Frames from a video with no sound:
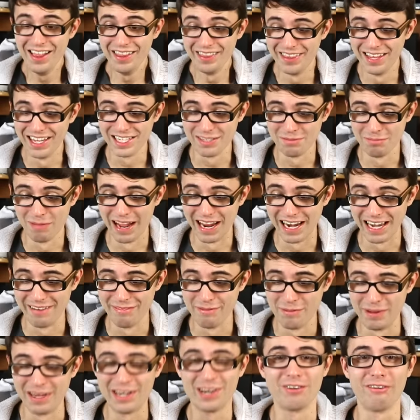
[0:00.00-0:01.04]
This might
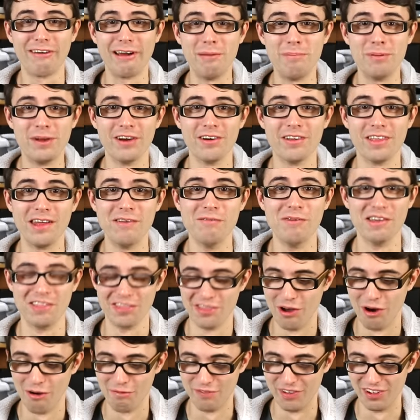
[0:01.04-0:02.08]
even be creepier than with
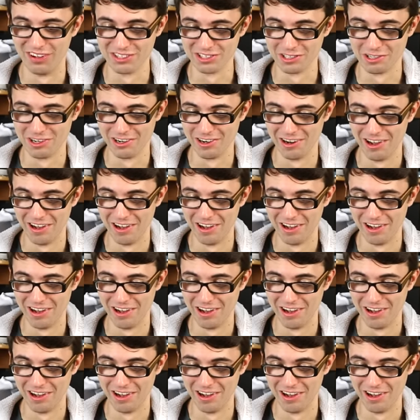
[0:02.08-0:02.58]
no filter at